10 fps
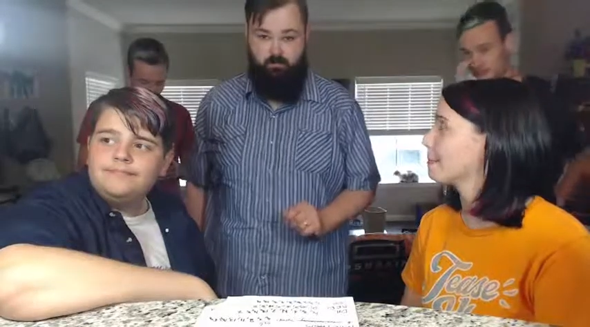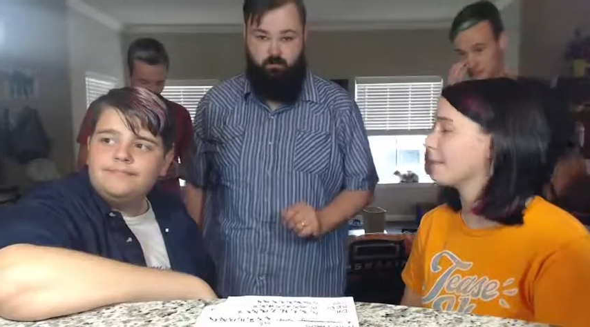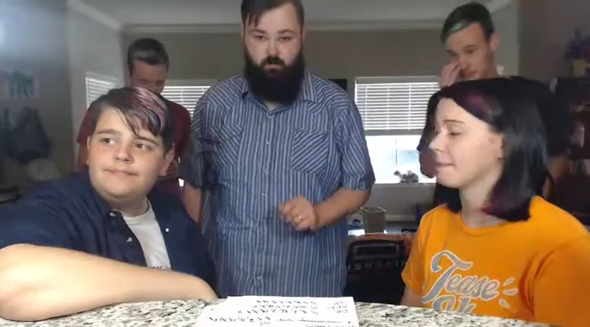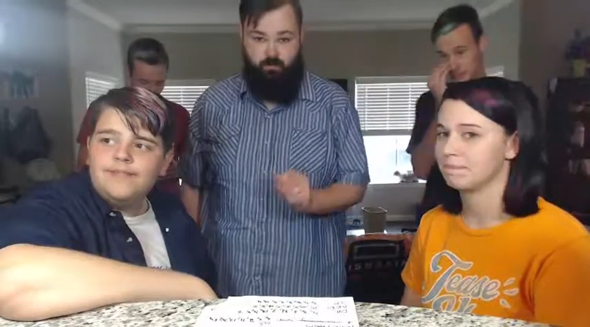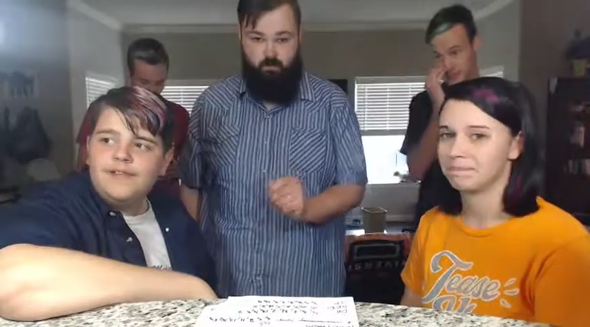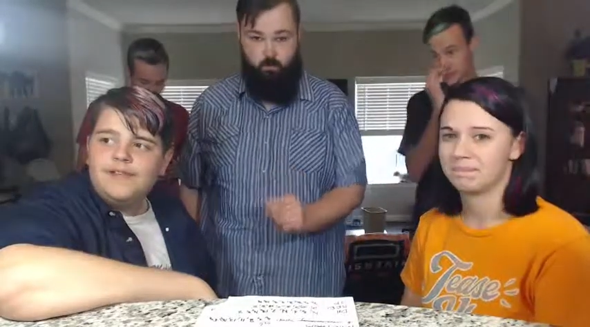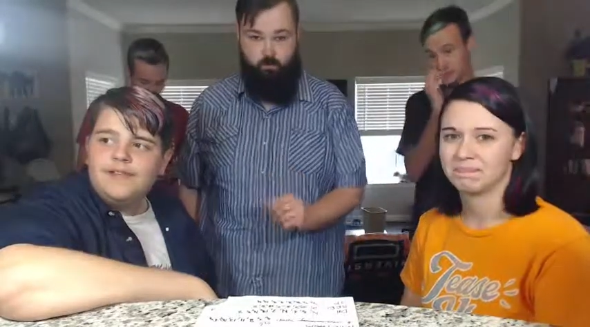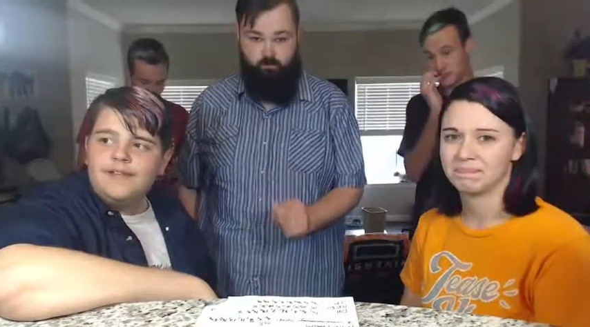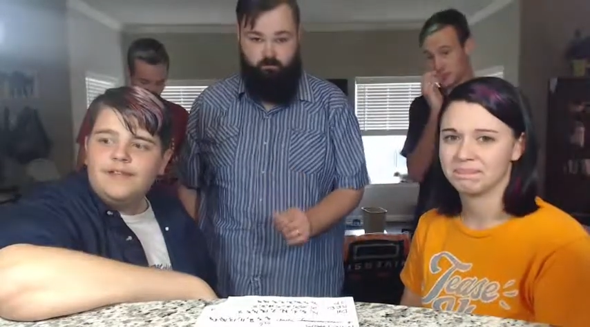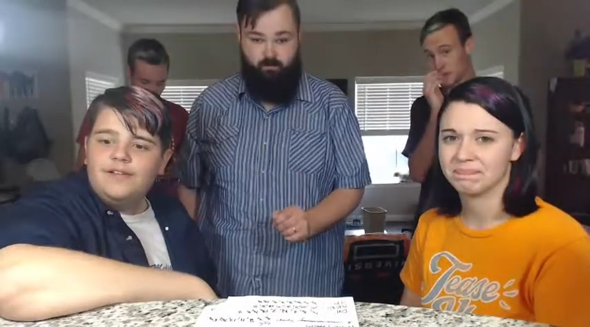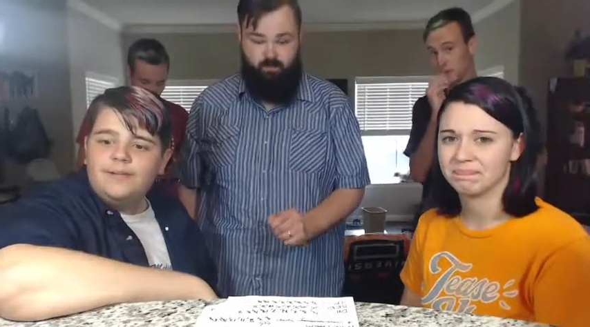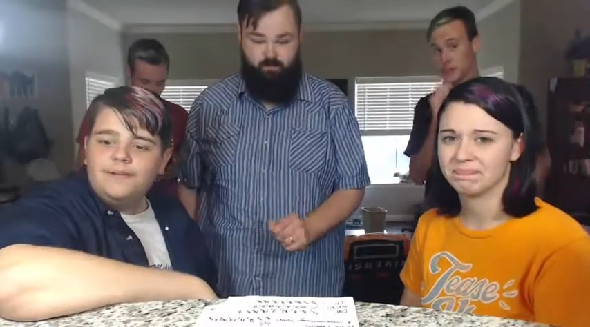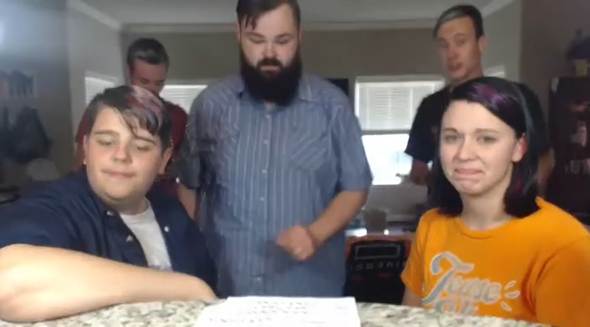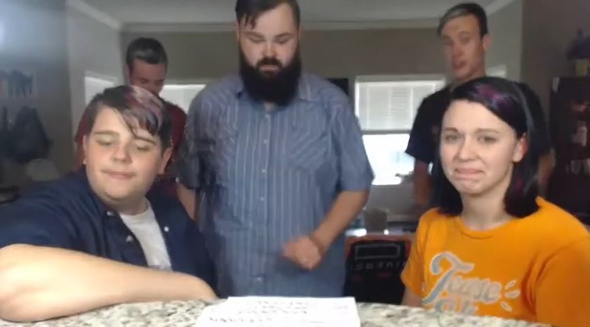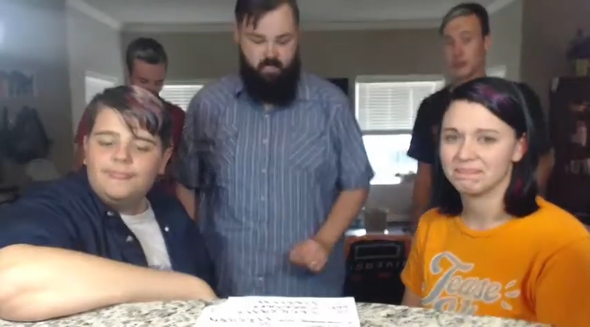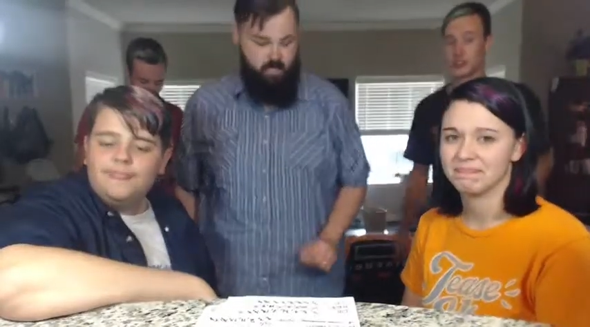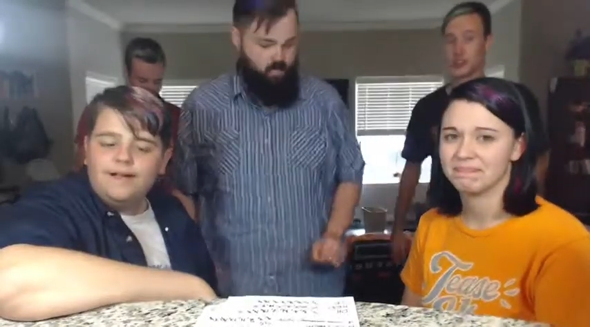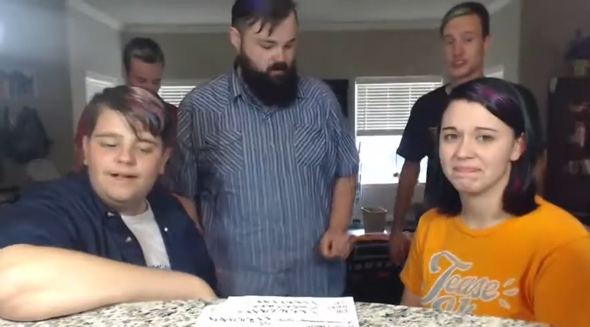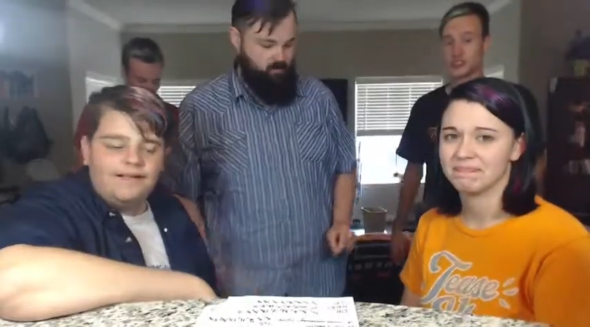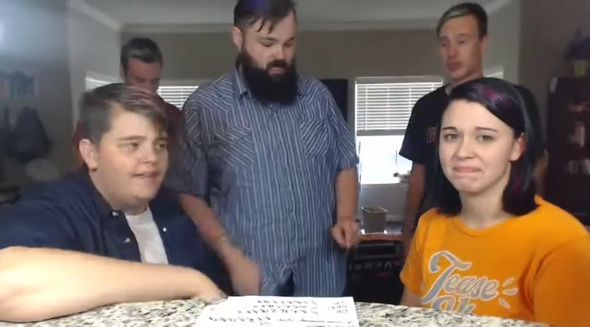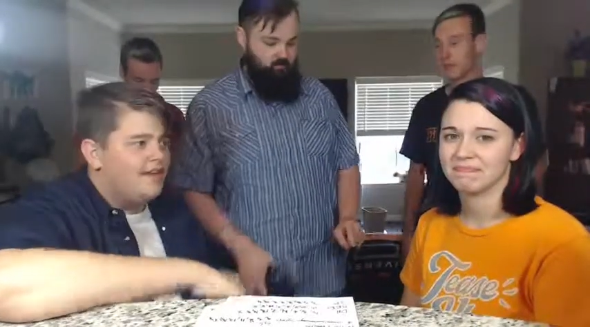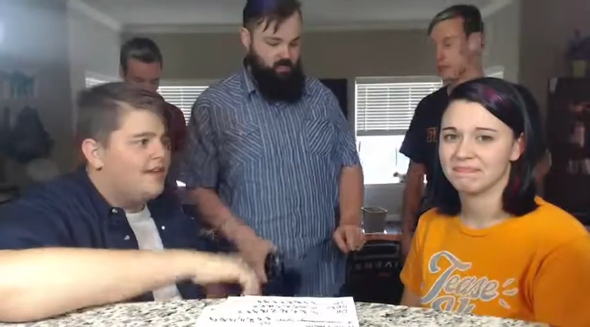Speaker 1: or the one of them finishes. Okay, but you guys don't give